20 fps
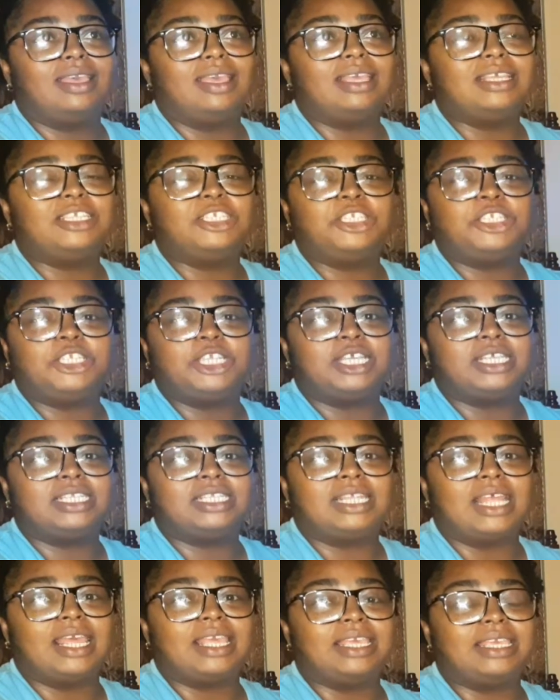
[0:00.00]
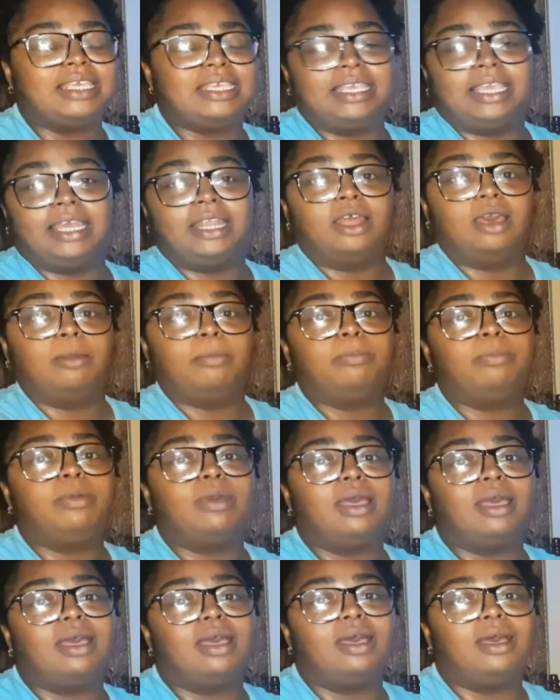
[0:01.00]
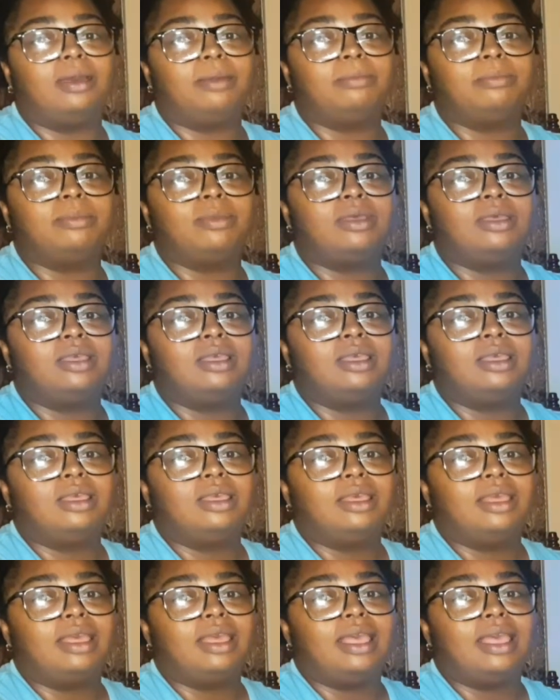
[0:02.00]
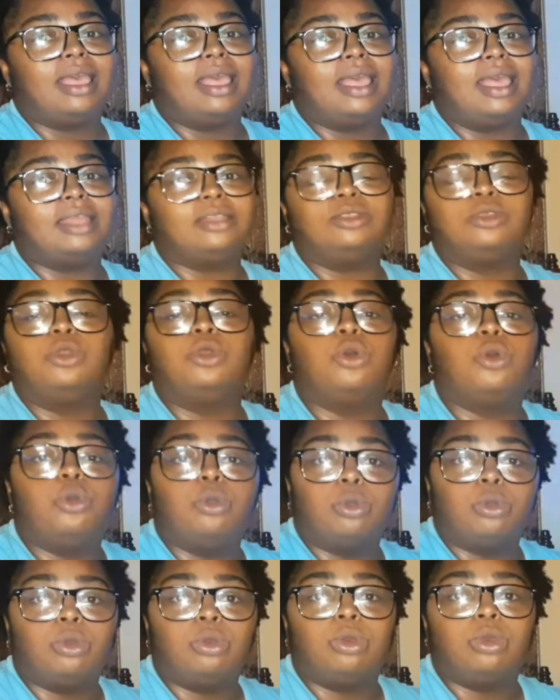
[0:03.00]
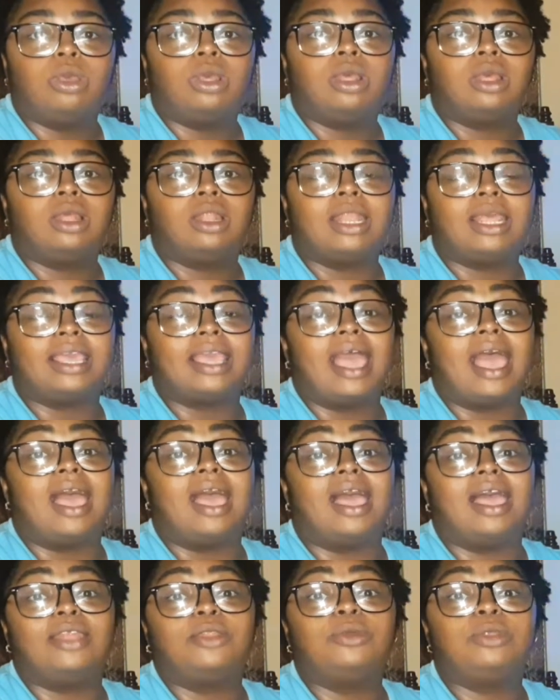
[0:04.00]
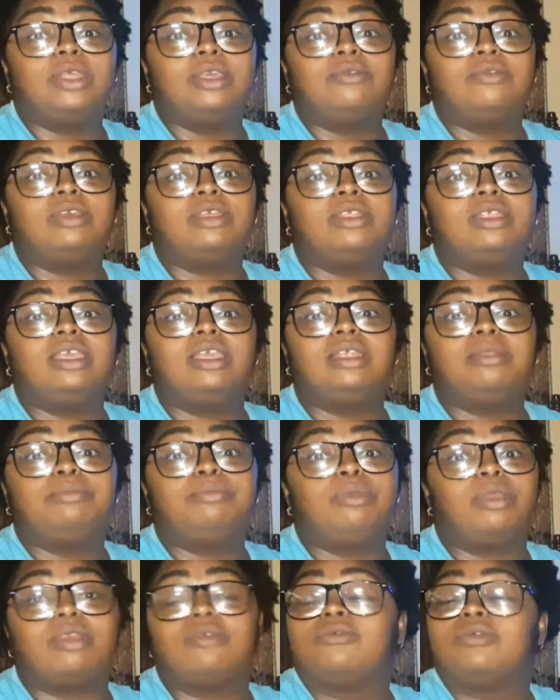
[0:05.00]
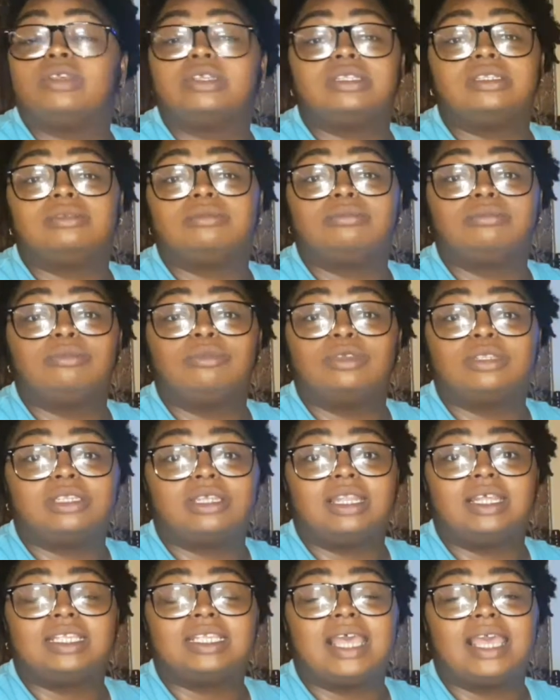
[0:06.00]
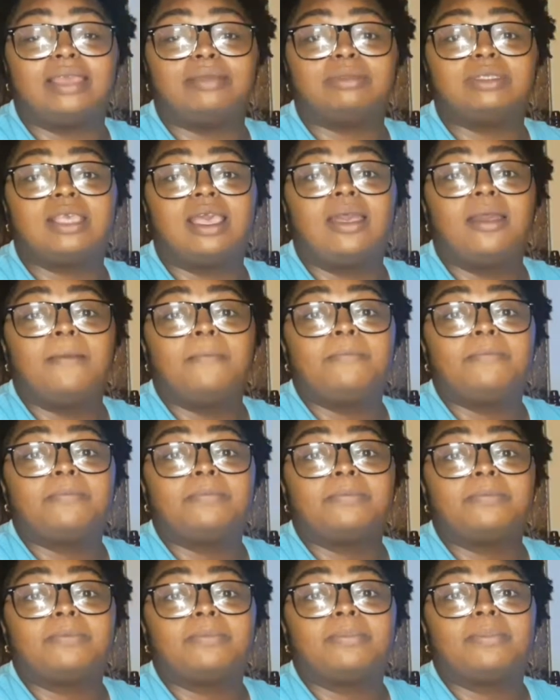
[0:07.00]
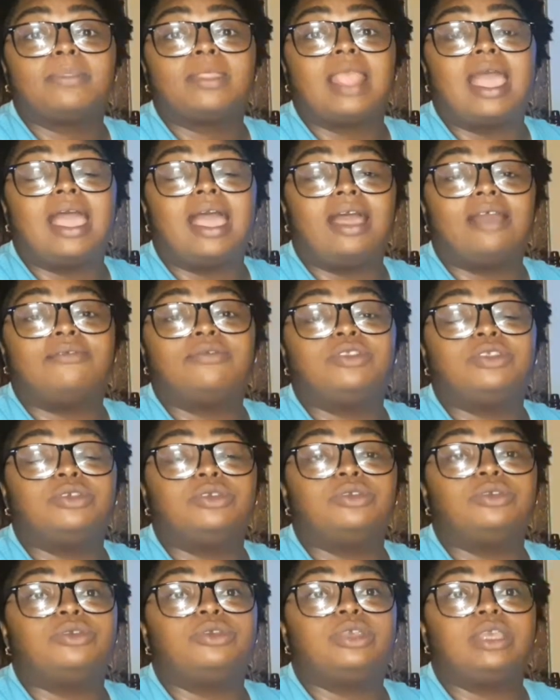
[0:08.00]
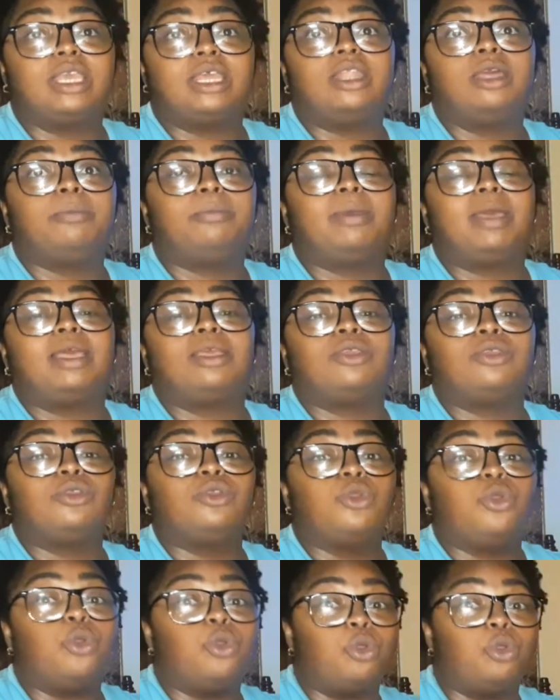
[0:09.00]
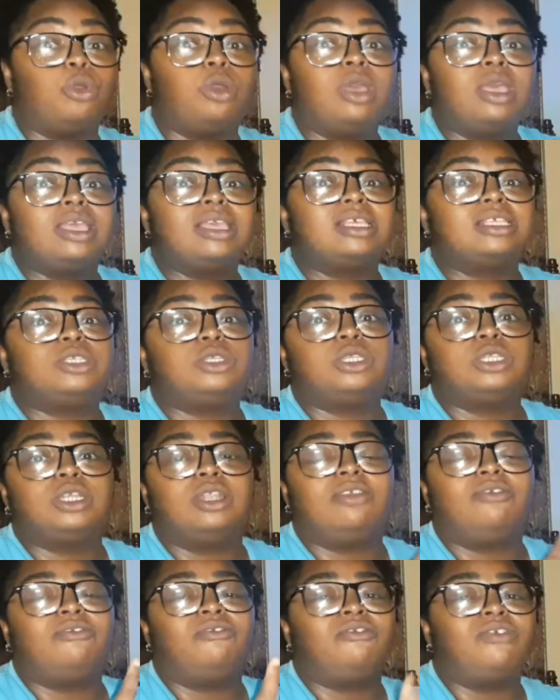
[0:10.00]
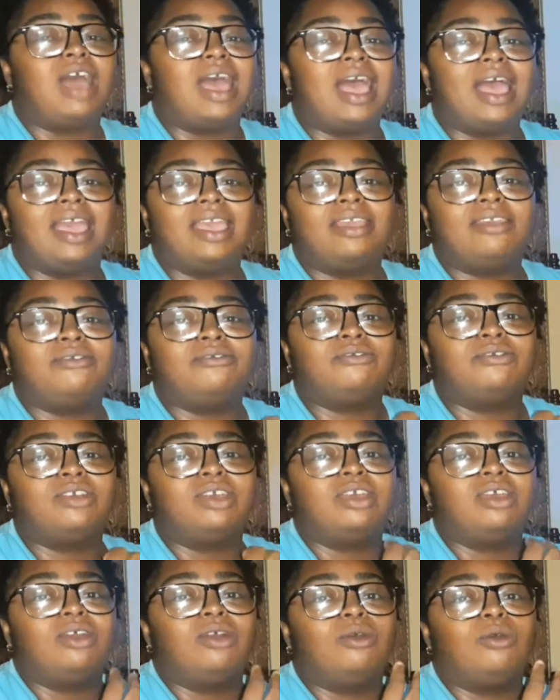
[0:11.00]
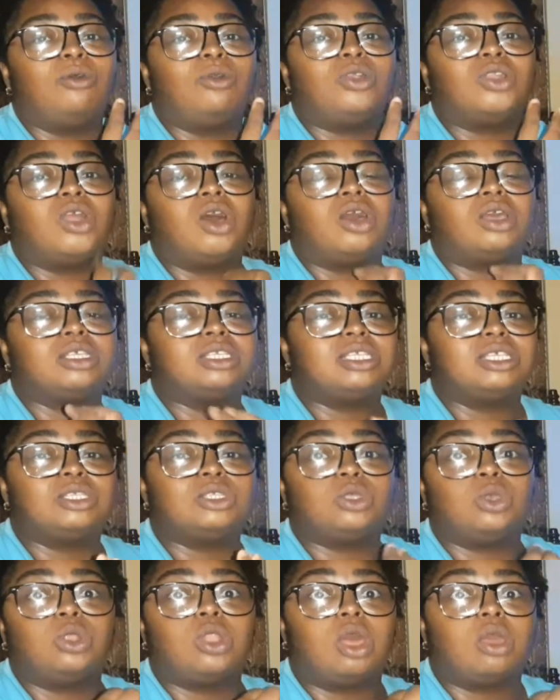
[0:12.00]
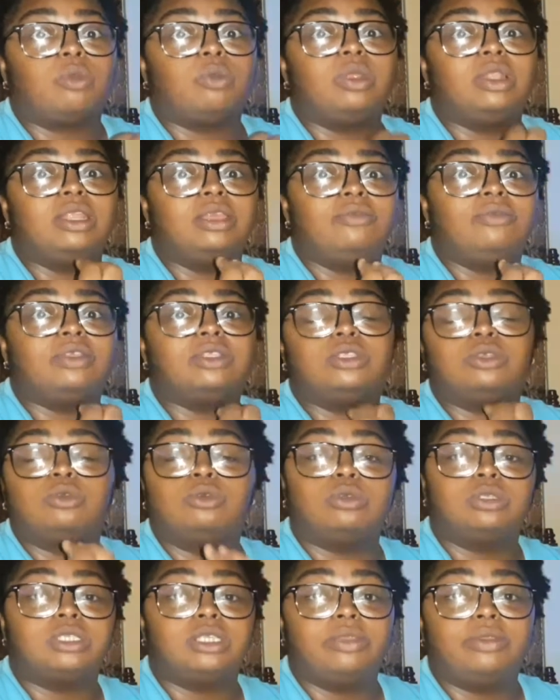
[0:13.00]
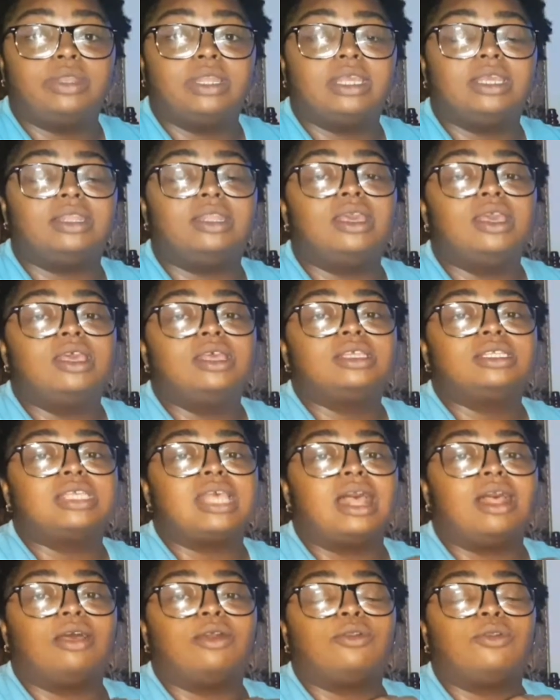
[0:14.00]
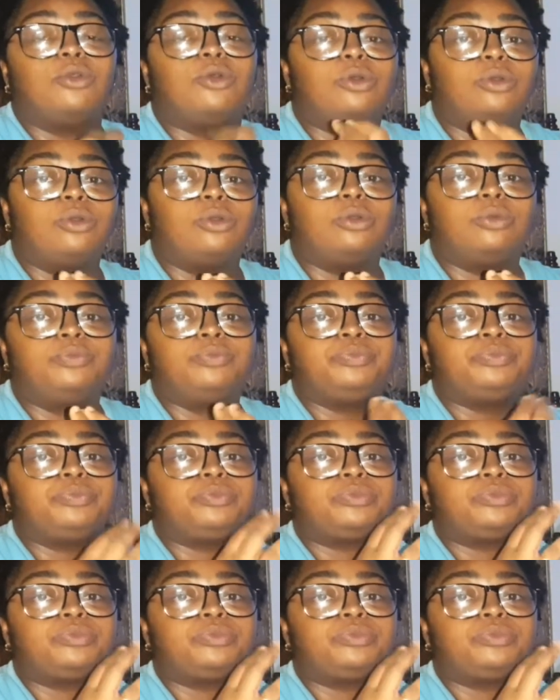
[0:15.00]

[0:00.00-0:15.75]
it's just like get up and go. Like, I don't even eat breakfast most of the times. I have to get up and go. Because usually 5 o'clock, 6 o'clock, we're leaving to go serenade. So I'll go